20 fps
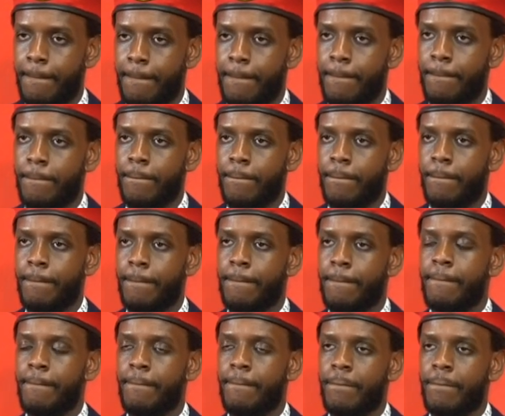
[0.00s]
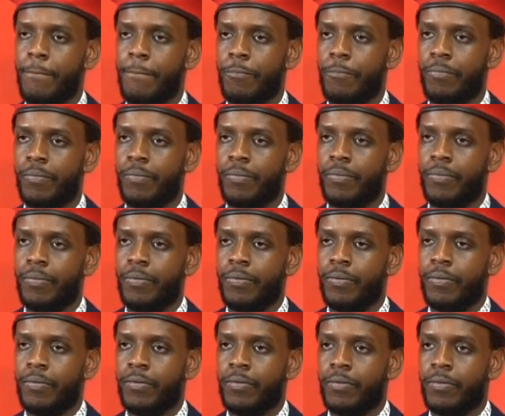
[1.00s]

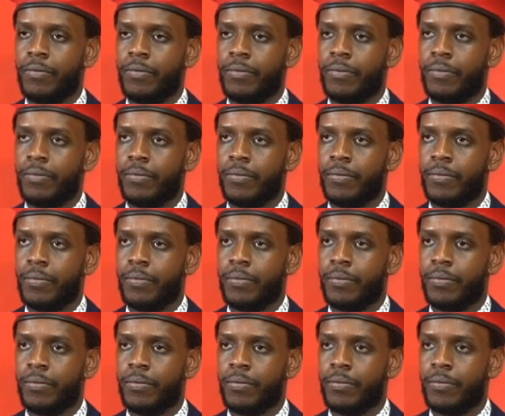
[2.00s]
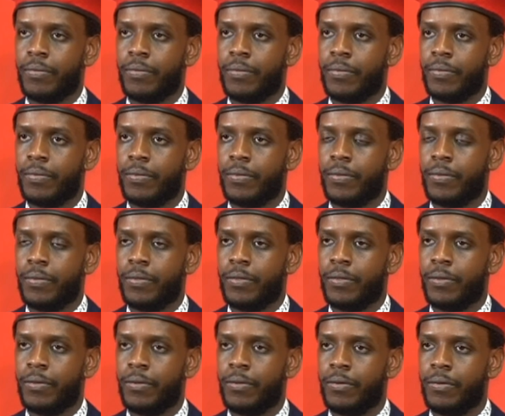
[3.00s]

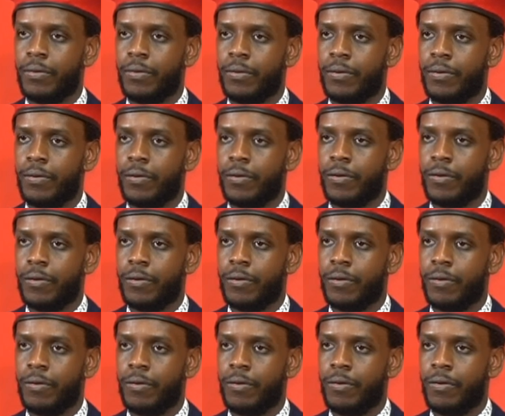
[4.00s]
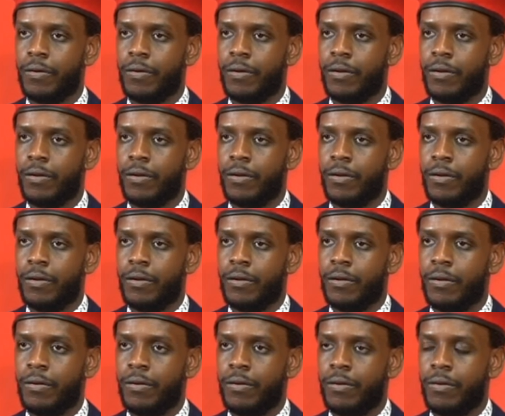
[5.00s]

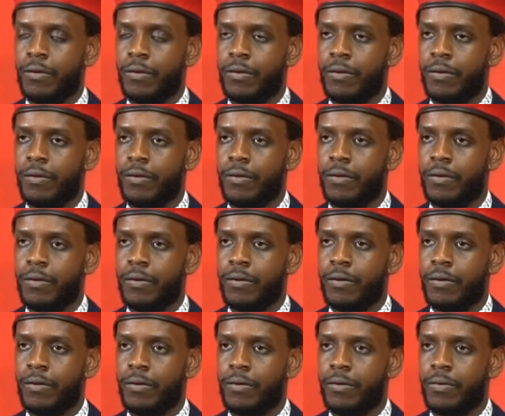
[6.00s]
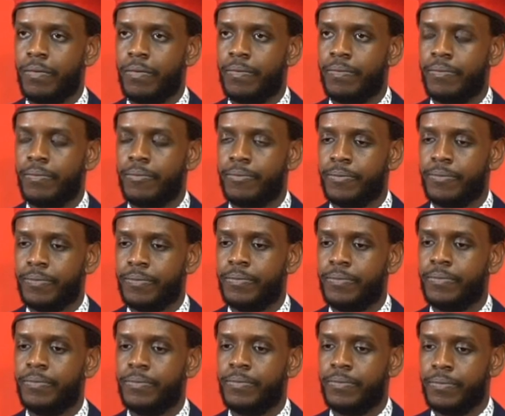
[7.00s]
(silent)